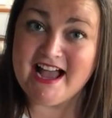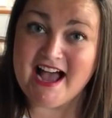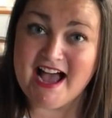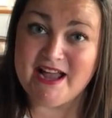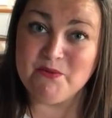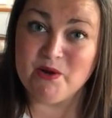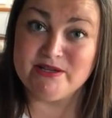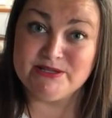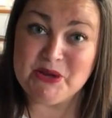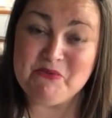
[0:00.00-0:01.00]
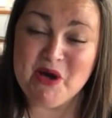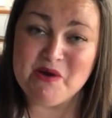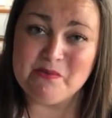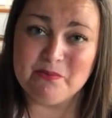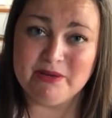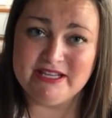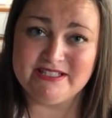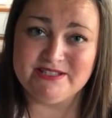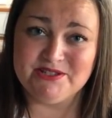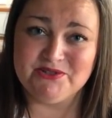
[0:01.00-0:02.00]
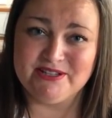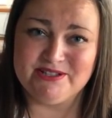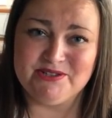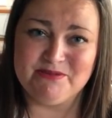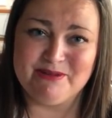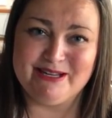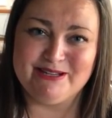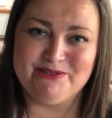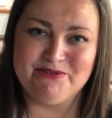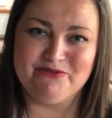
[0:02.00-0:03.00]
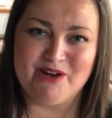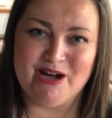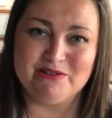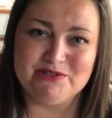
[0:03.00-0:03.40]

I want some pieces to transition me into fall.